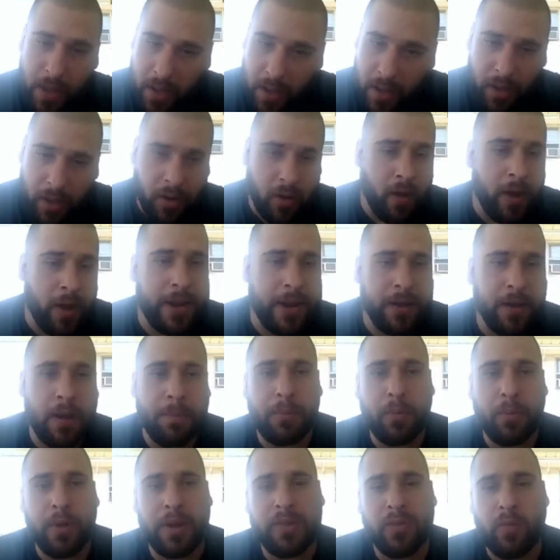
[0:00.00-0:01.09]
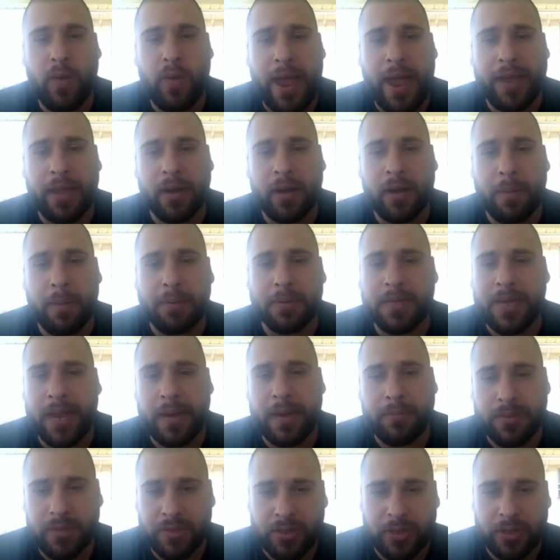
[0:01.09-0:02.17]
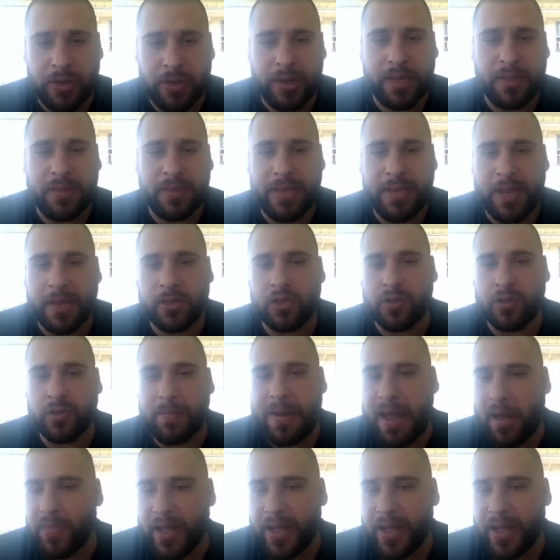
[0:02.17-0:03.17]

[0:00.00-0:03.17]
Go ahead and upgrade the Rocket a couple times until you get the Extra Mile.